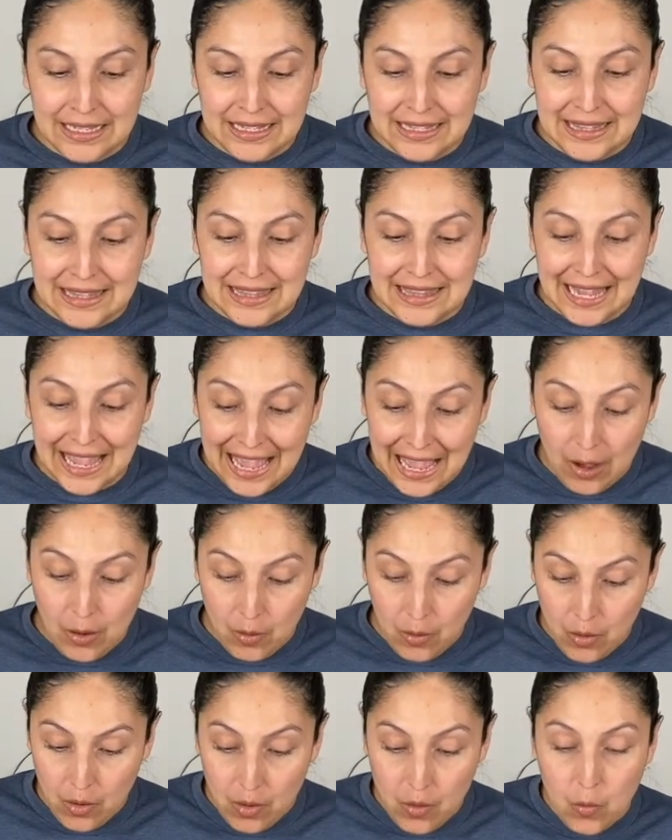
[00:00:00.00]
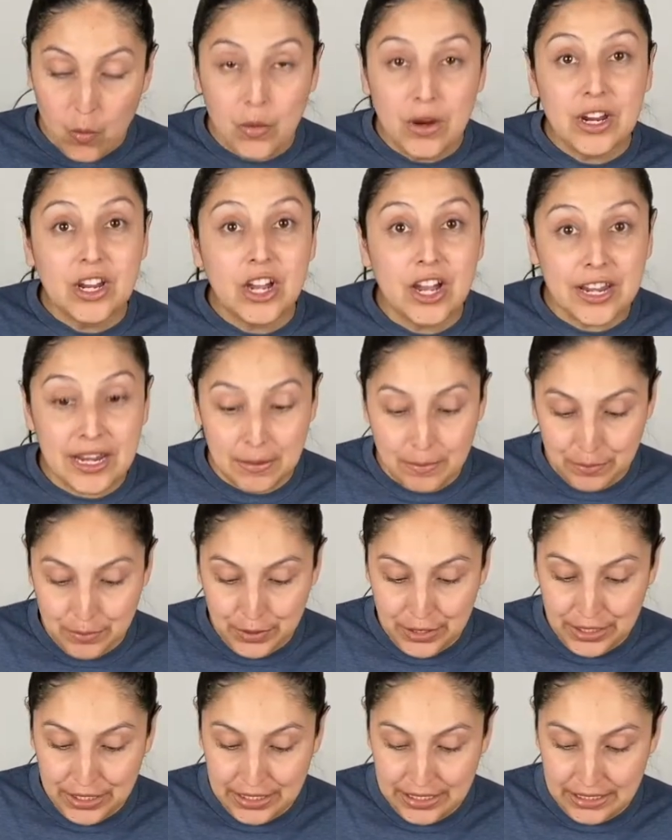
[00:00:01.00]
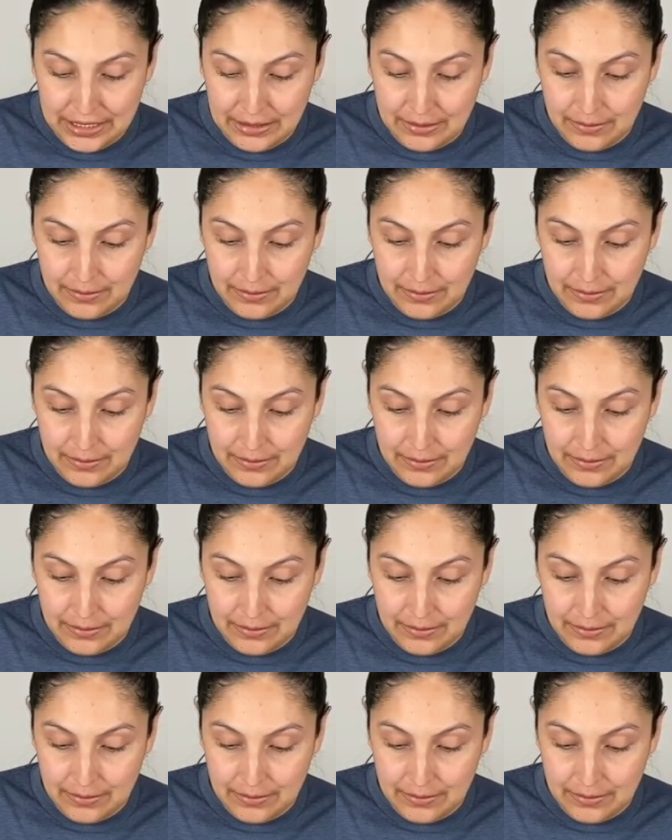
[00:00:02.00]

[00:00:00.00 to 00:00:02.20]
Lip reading: Now we're gonna put,